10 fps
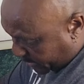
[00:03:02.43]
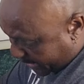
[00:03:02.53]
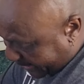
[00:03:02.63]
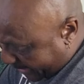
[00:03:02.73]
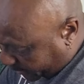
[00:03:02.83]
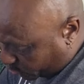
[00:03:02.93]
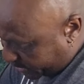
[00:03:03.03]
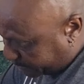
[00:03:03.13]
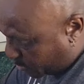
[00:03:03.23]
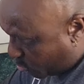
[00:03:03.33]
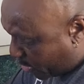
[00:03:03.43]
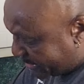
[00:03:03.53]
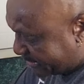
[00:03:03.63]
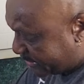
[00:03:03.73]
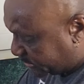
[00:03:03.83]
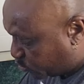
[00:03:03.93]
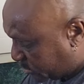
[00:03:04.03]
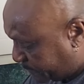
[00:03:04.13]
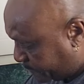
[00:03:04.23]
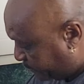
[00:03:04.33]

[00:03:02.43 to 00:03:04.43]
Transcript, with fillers: And I got cream corn in this one.